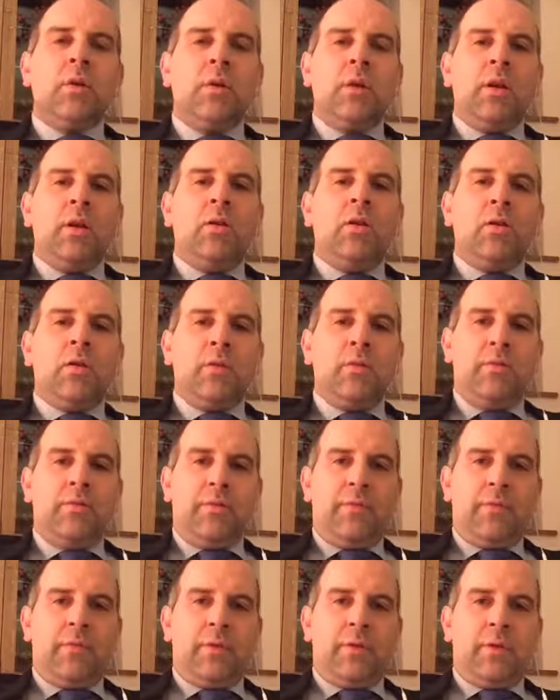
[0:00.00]
A lot
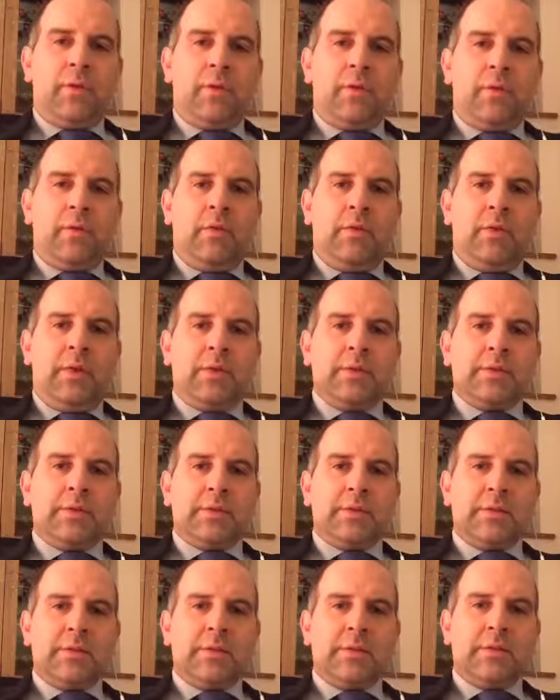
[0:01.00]
of
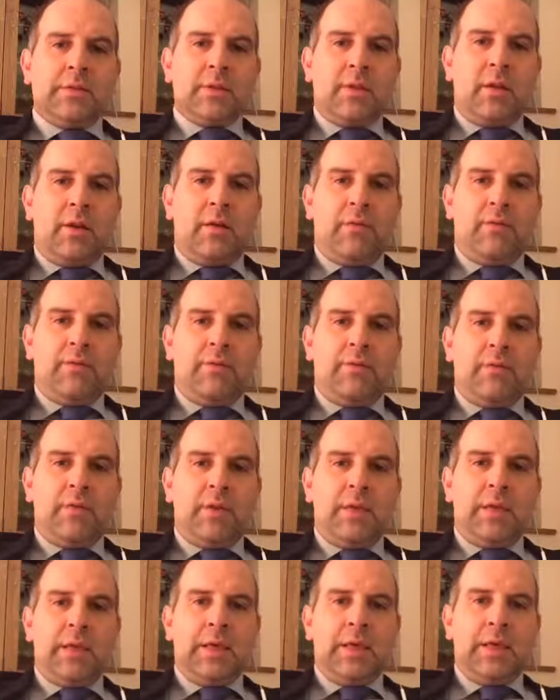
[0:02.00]
this stuff
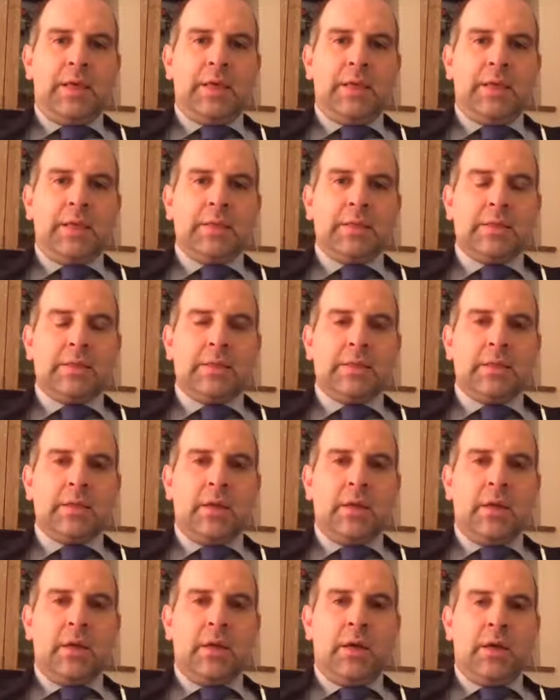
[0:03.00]
is
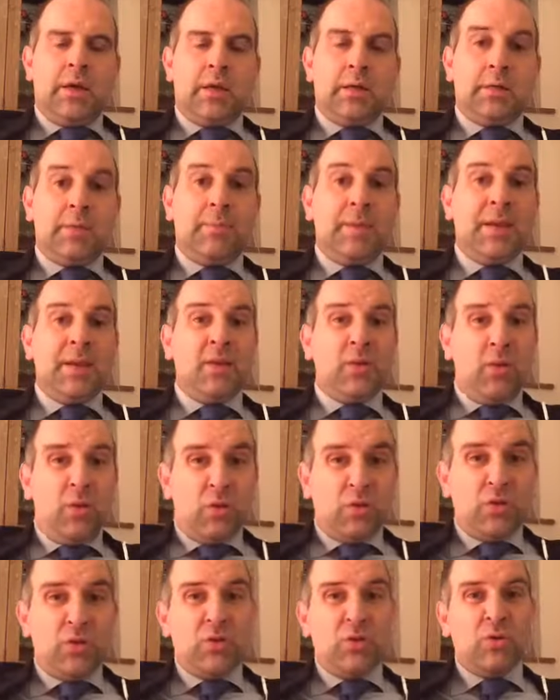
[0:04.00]
dependent
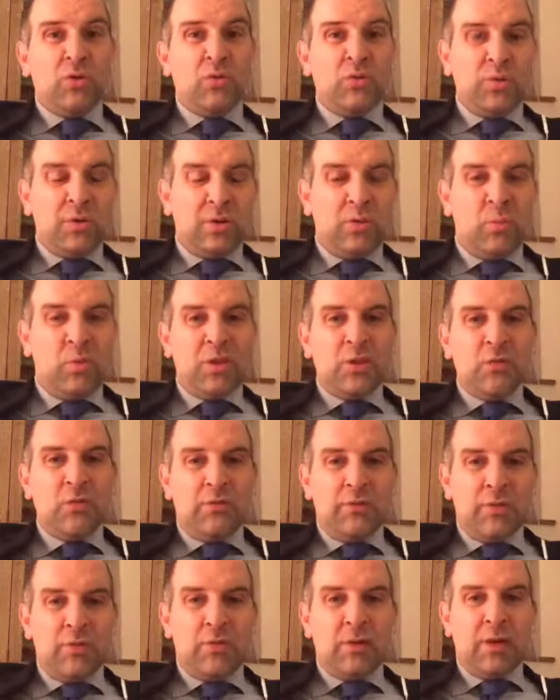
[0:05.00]
on you and when you
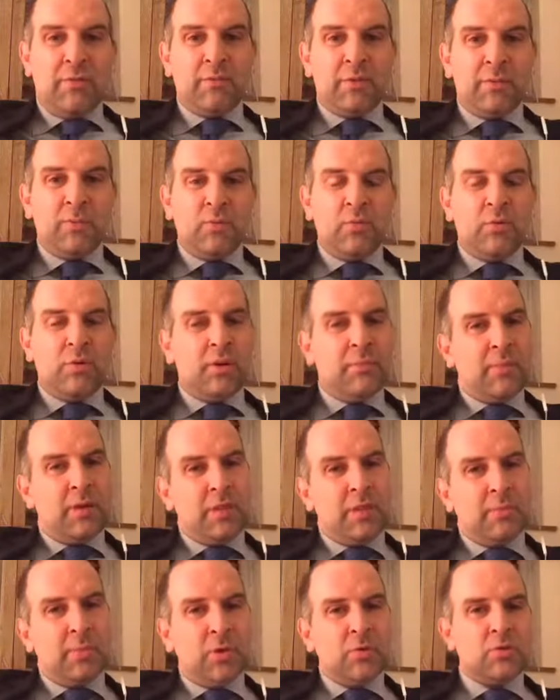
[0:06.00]
feel comfortable. A
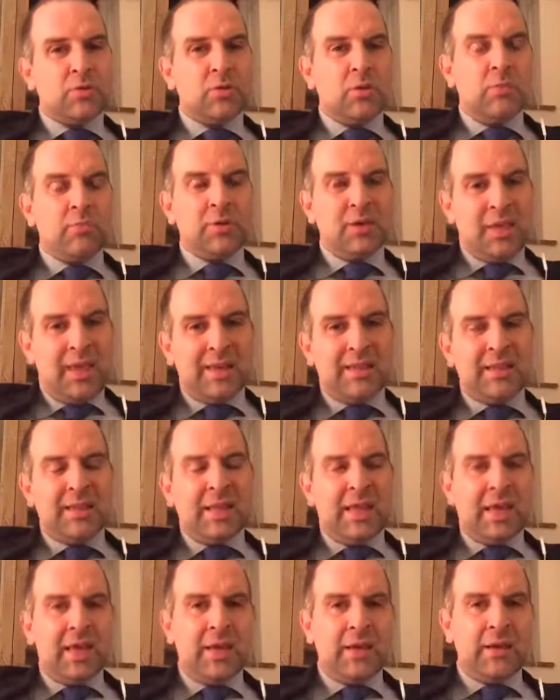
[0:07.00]
month post-op, you're getting
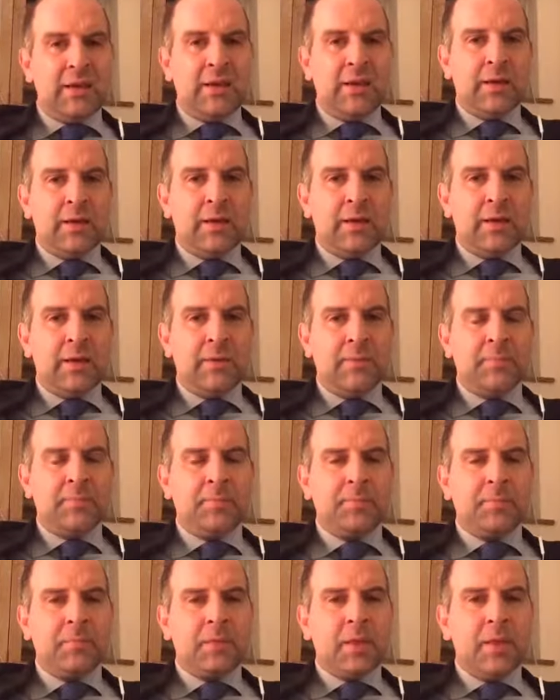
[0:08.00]
there.
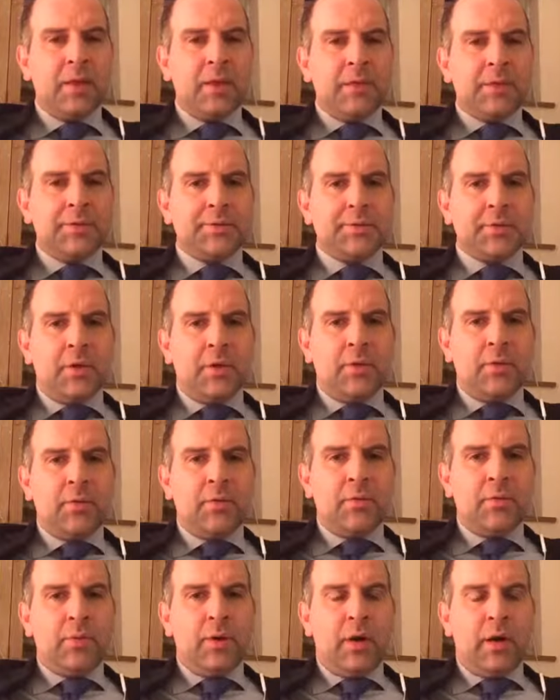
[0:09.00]

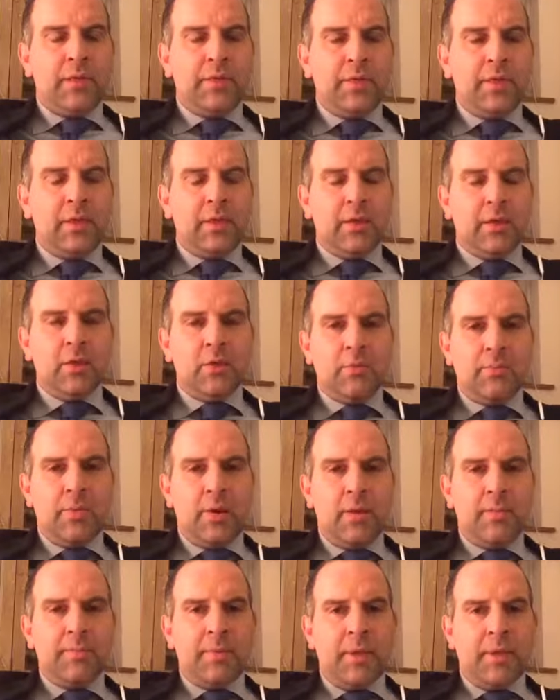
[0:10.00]
So I think you
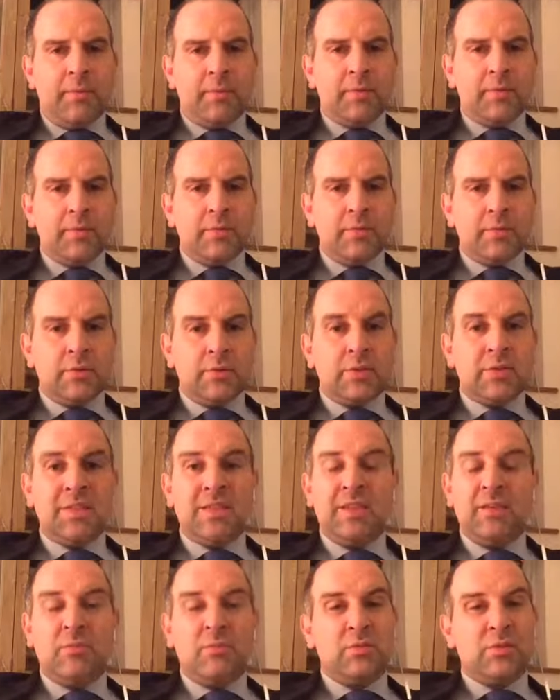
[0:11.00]
might be able to
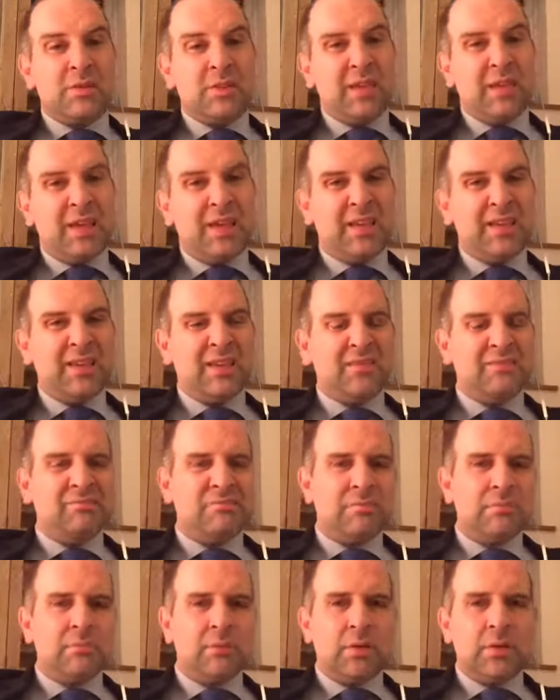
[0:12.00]
see how you get
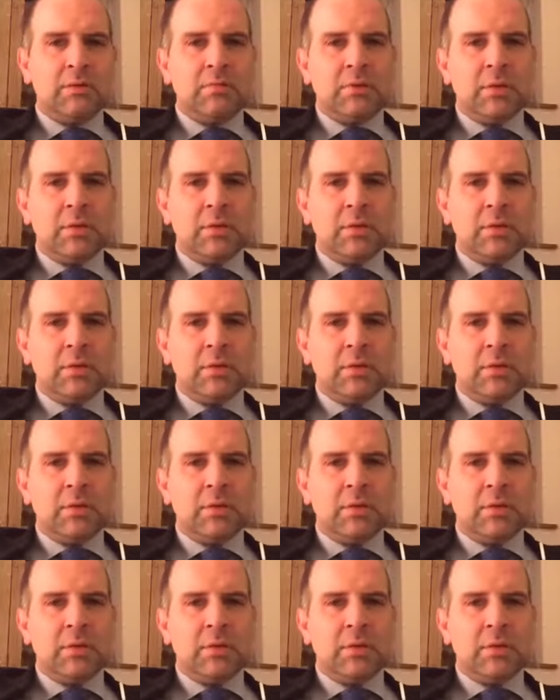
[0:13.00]
on.